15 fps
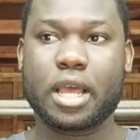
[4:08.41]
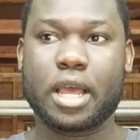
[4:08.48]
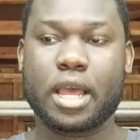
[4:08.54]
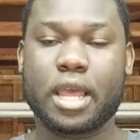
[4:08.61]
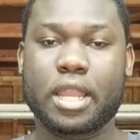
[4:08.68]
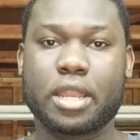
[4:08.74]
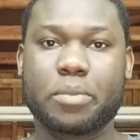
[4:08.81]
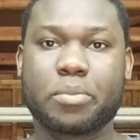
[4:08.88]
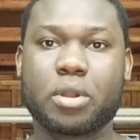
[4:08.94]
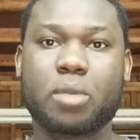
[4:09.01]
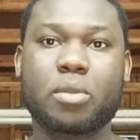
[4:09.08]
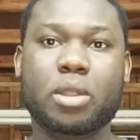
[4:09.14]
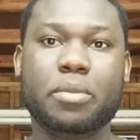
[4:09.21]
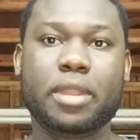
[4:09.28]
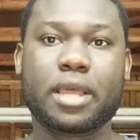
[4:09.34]
And the
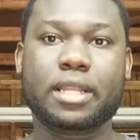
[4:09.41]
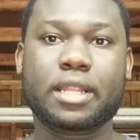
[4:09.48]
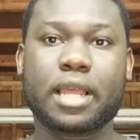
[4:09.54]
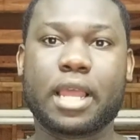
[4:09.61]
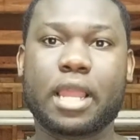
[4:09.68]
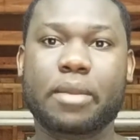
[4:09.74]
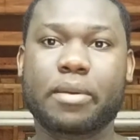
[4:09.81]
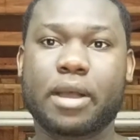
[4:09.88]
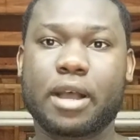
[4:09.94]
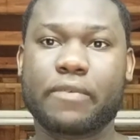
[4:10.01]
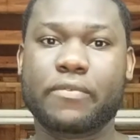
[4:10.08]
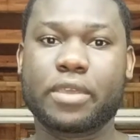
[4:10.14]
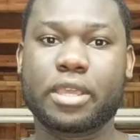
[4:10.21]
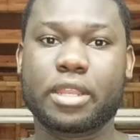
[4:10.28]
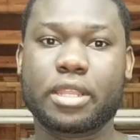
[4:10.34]
problem that I am
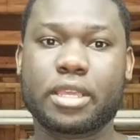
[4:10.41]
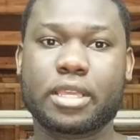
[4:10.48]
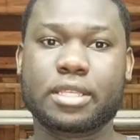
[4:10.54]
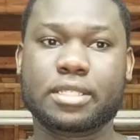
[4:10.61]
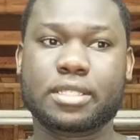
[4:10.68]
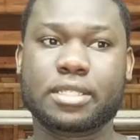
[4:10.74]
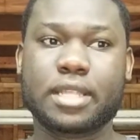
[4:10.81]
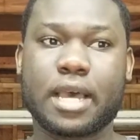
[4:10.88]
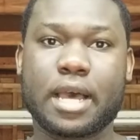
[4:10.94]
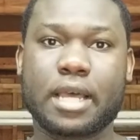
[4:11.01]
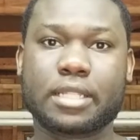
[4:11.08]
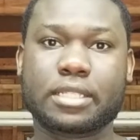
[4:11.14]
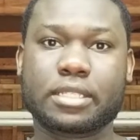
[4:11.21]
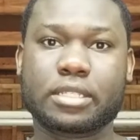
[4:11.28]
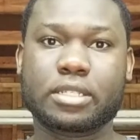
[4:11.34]
having is
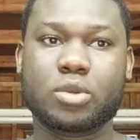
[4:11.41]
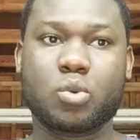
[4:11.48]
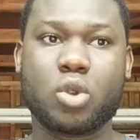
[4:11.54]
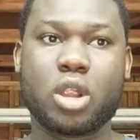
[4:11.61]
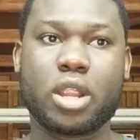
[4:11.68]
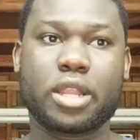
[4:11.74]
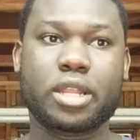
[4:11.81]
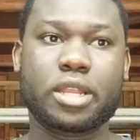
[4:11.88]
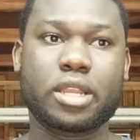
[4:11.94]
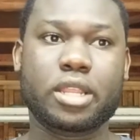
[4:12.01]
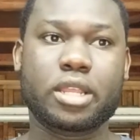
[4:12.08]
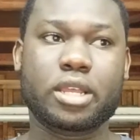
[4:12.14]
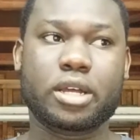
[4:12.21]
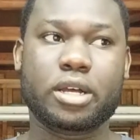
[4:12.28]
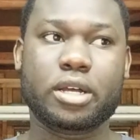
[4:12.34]
that the word
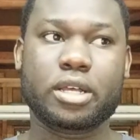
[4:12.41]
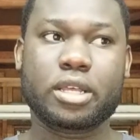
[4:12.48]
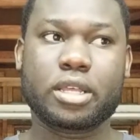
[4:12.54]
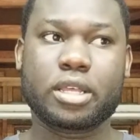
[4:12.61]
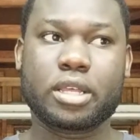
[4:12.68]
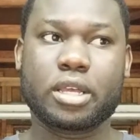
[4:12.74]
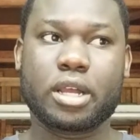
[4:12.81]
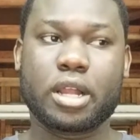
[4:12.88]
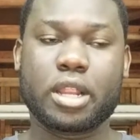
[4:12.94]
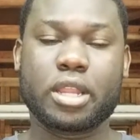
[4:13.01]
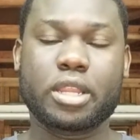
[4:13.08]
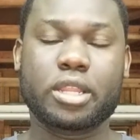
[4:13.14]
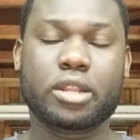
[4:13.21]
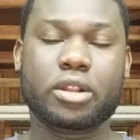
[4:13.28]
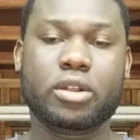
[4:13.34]
nigger or
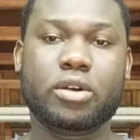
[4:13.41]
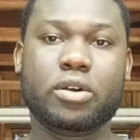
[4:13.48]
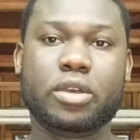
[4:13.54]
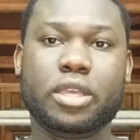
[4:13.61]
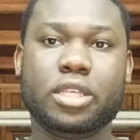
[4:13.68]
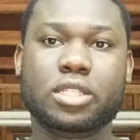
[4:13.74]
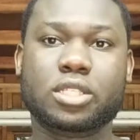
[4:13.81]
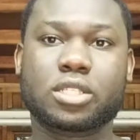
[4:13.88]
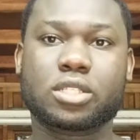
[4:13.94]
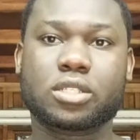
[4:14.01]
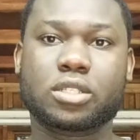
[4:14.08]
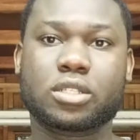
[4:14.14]
negro is